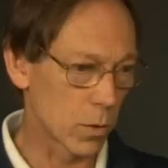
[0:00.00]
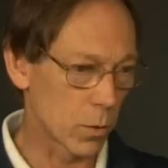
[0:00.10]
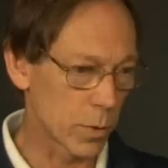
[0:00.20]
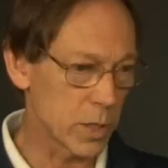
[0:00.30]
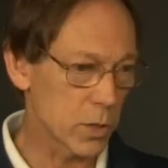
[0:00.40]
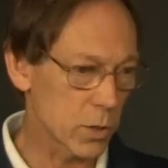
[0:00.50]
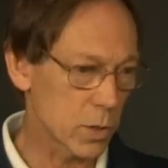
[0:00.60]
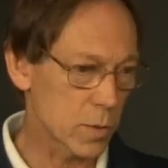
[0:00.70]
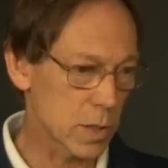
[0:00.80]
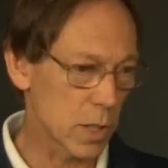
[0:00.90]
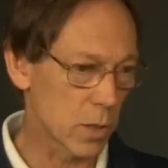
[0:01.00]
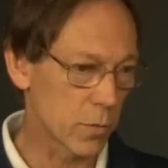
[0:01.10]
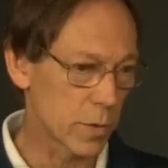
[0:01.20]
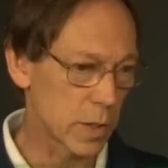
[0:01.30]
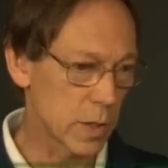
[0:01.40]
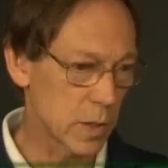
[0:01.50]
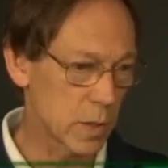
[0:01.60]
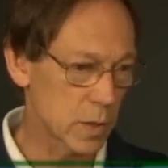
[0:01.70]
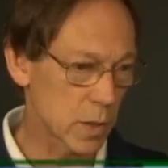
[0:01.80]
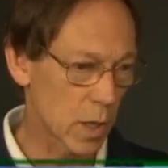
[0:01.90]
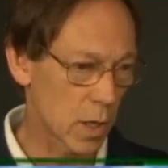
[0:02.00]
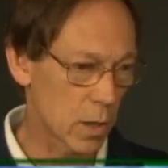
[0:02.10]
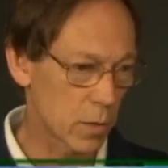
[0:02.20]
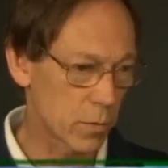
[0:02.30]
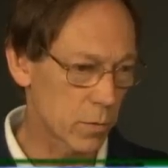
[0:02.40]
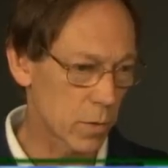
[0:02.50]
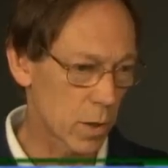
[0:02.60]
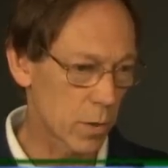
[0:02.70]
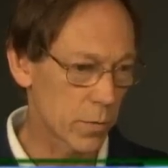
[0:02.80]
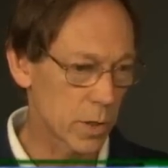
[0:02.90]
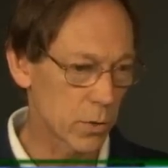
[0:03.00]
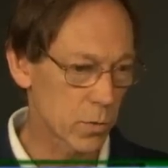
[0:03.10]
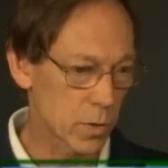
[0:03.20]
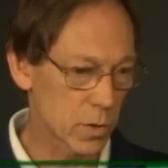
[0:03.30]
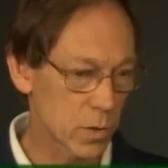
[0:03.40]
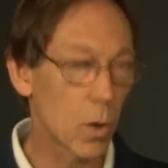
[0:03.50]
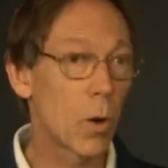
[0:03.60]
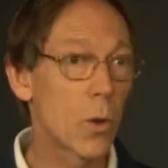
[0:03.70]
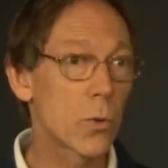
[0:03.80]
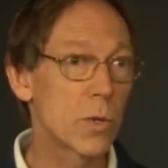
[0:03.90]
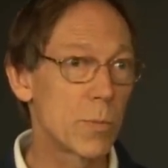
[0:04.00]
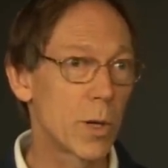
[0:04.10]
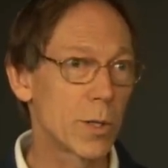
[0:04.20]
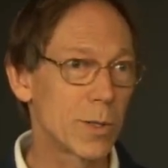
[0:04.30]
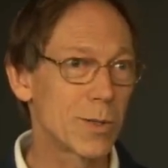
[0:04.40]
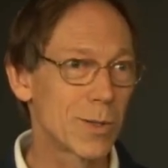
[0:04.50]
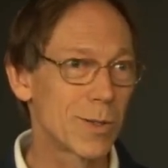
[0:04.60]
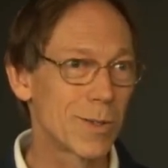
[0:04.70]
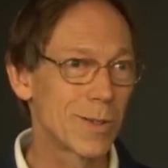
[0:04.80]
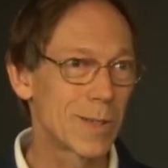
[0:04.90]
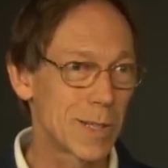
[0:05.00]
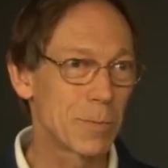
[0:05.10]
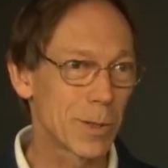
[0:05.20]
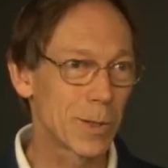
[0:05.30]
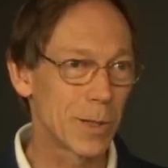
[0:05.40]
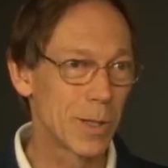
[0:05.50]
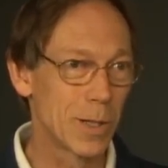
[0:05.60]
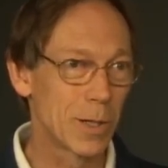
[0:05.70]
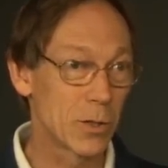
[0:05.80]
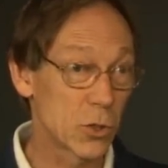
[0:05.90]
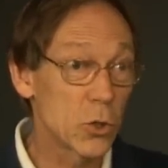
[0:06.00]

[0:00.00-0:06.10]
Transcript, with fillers: The research itself is of interest to all three parties, typically. The